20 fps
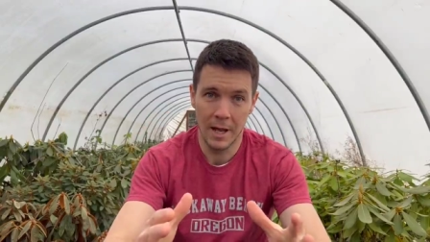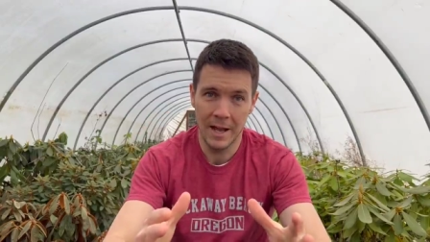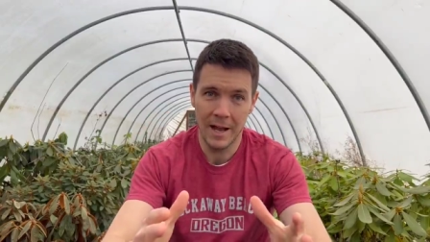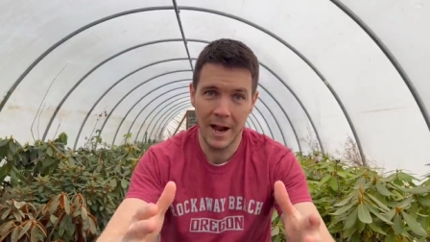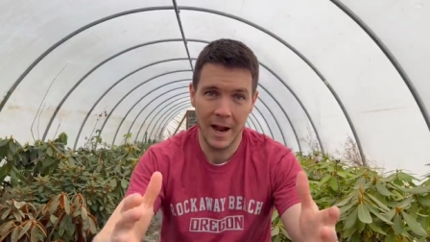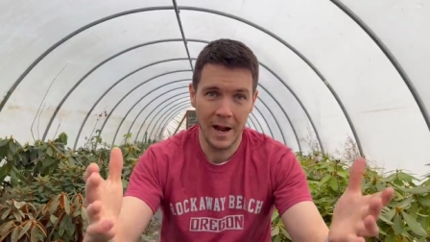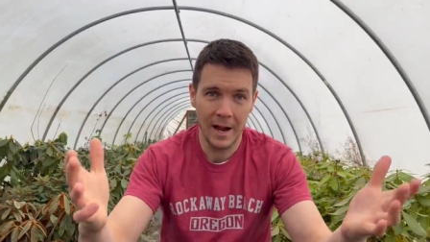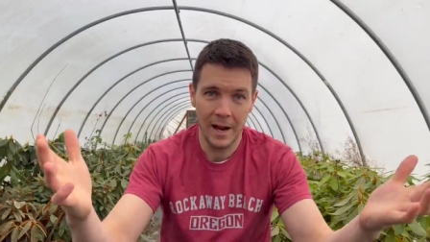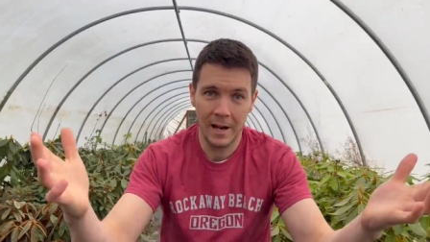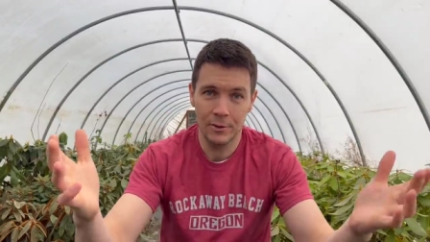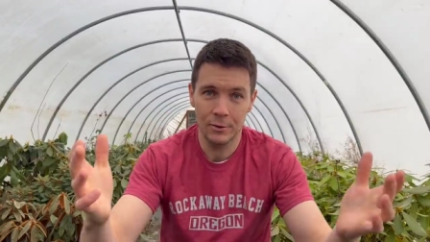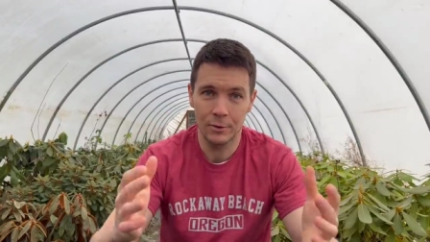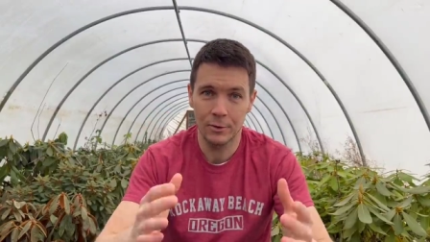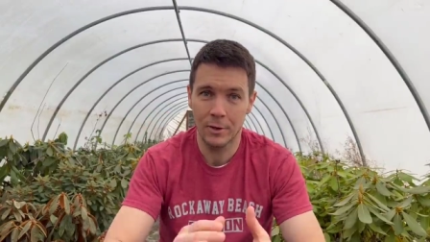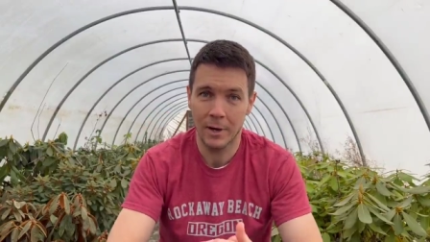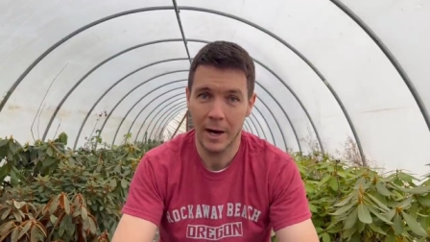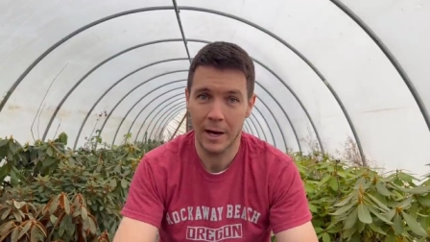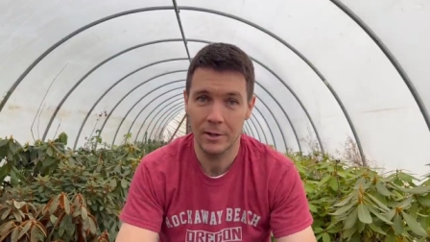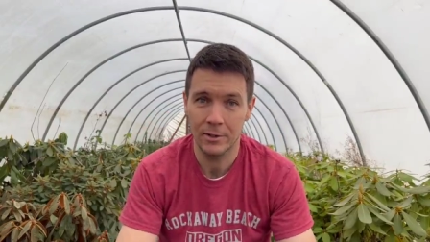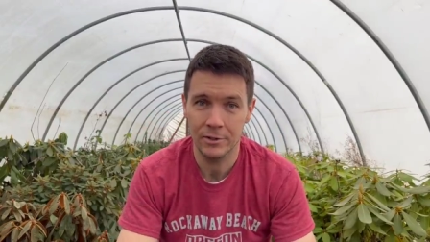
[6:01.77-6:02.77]
I, I don't
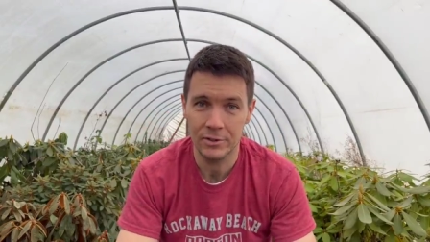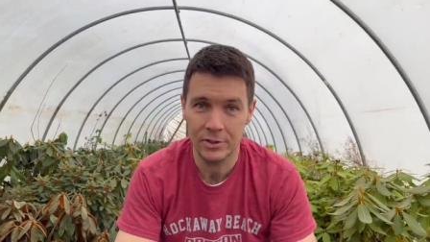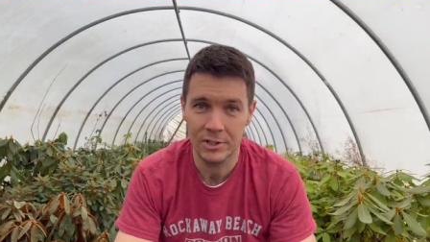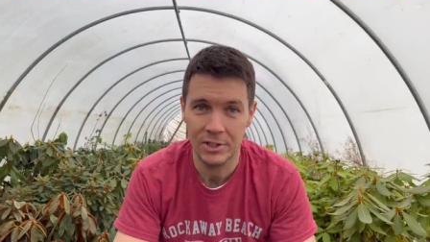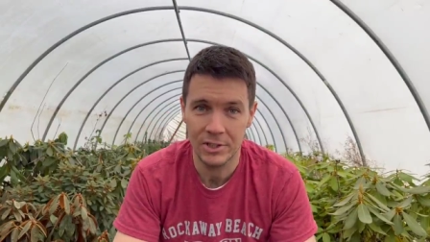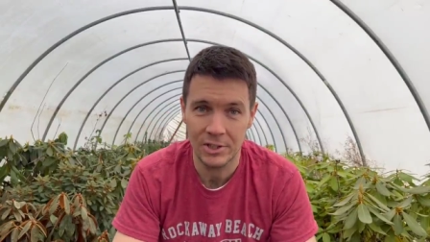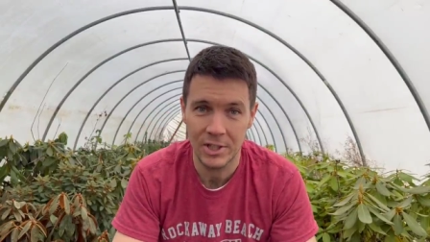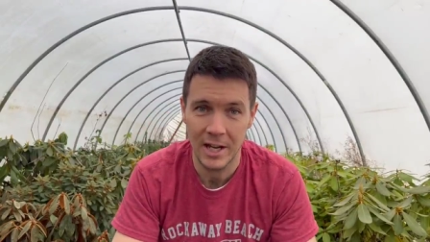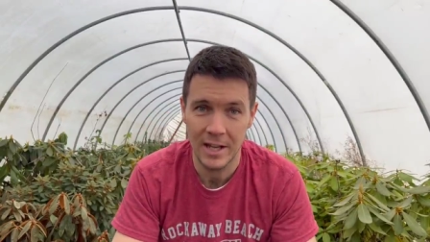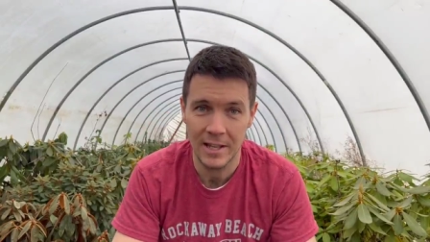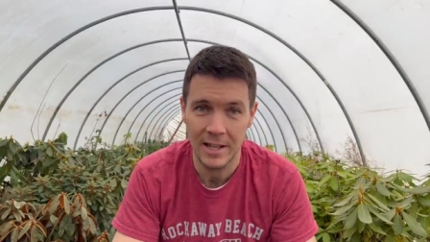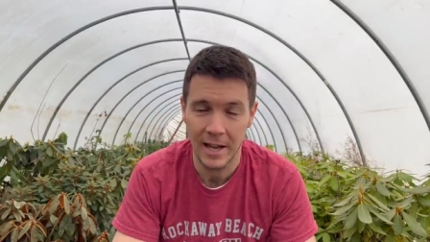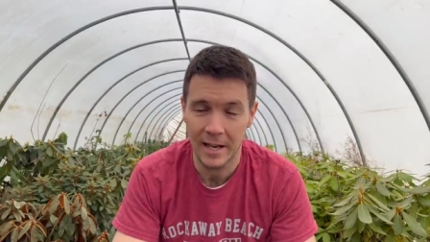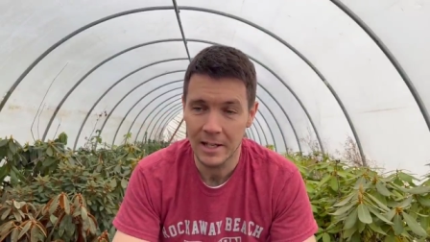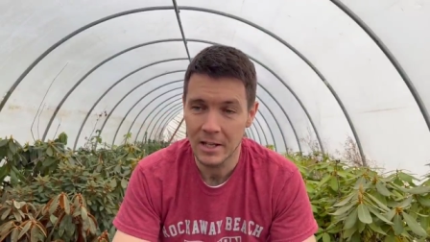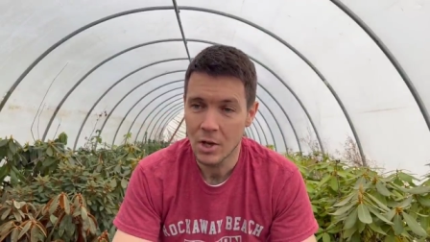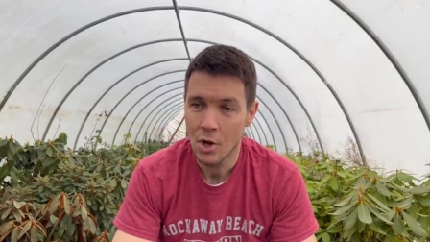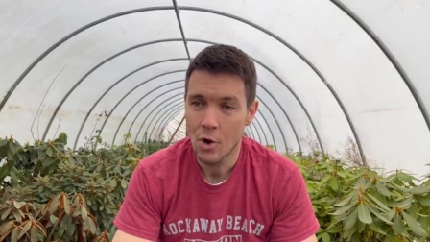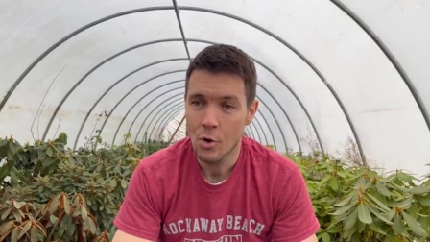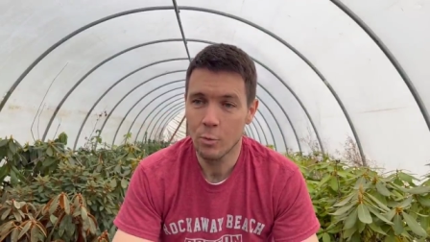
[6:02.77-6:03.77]
know how else to say that.
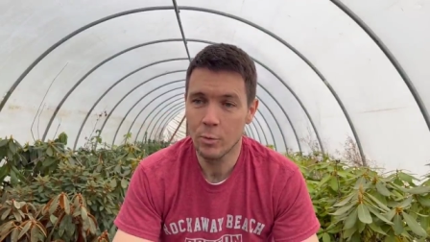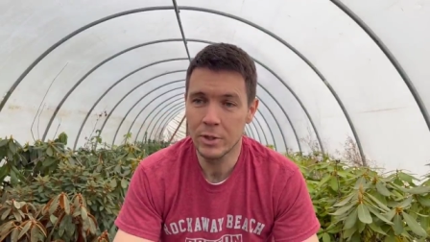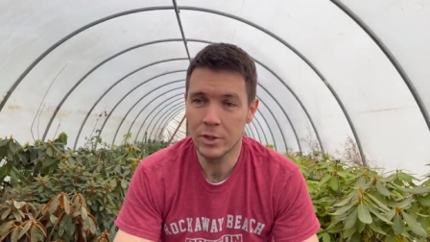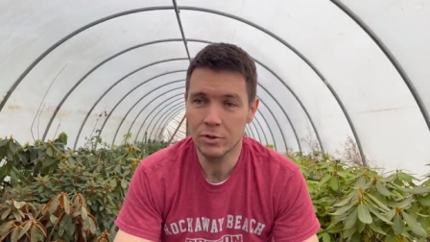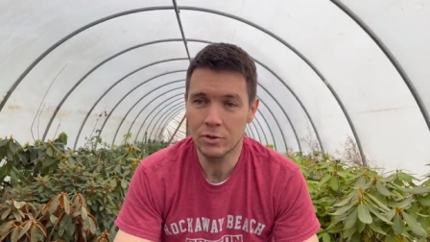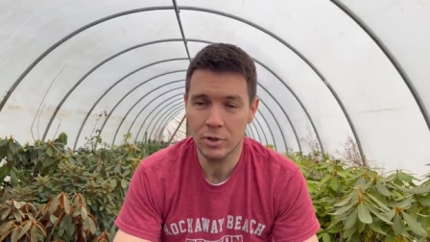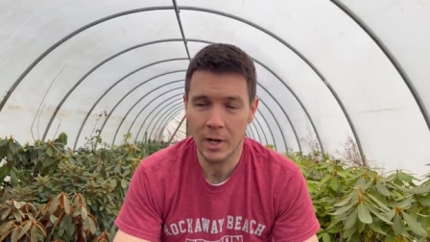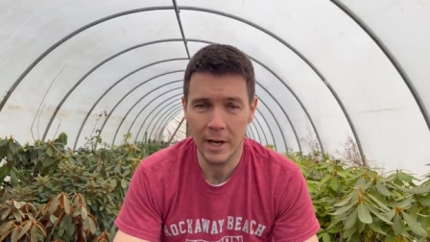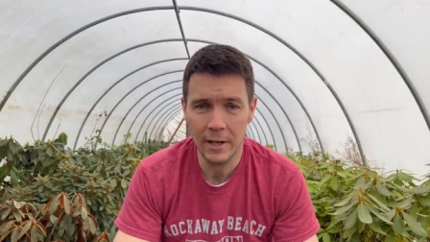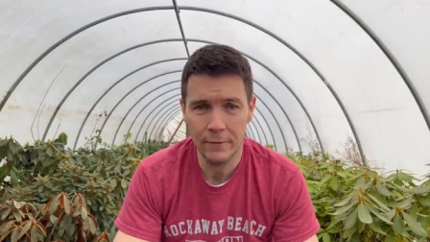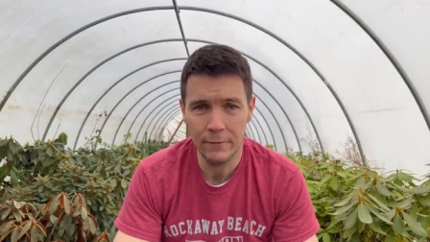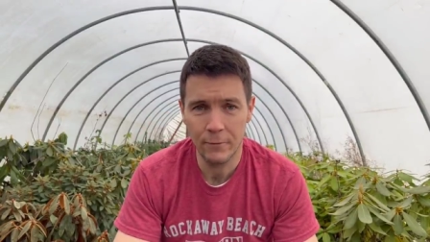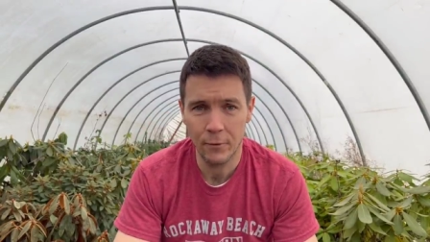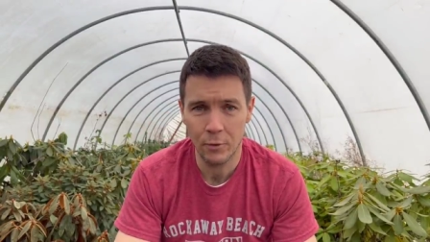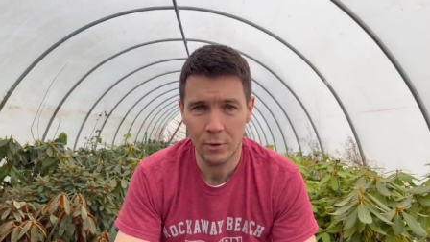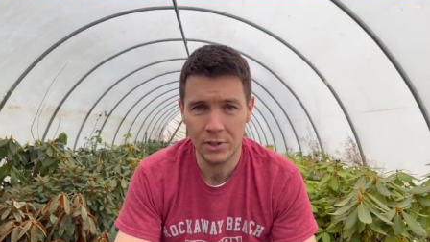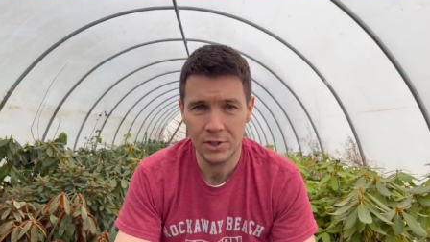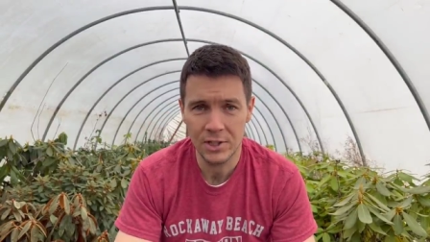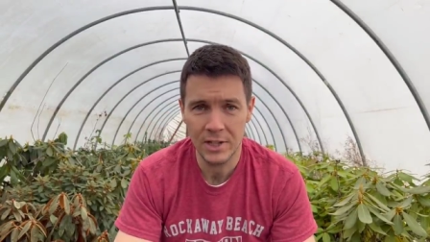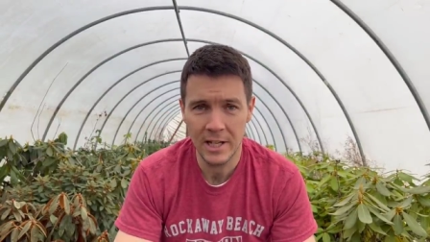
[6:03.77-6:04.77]
When you try to force